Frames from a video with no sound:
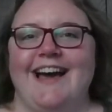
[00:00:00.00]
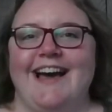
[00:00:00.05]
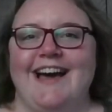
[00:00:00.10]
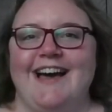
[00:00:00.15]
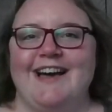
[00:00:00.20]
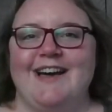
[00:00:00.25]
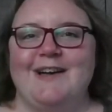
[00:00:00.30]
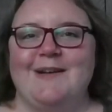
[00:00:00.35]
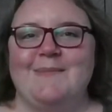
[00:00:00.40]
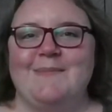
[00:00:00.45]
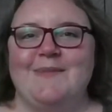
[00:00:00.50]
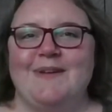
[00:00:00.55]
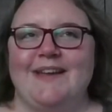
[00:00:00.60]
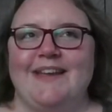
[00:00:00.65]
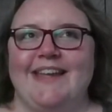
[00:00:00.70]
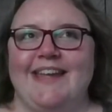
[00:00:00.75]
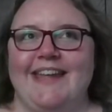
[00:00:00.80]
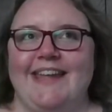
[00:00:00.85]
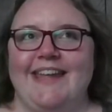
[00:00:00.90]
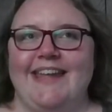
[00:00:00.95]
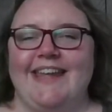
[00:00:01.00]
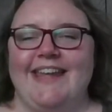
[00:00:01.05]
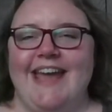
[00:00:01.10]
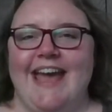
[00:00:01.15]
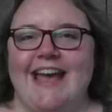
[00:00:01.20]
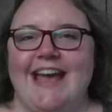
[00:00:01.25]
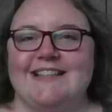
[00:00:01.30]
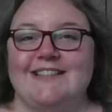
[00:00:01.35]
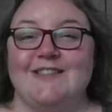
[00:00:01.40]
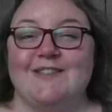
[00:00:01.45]
Um,
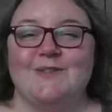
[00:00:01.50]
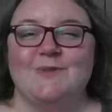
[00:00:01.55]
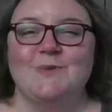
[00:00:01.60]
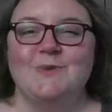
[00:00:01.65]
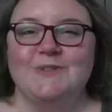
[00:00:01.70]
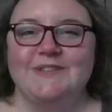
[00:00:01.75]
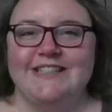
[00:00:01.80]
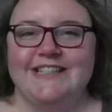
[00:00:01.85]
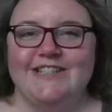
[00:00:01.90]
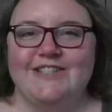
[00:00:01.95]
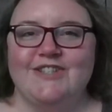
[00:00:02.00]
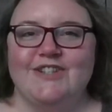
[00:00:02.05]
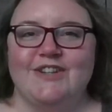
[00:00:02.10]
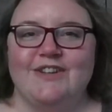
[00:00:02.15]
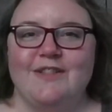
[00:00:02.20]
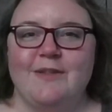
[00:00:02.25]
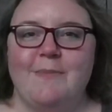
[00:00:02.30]
as a school teacher,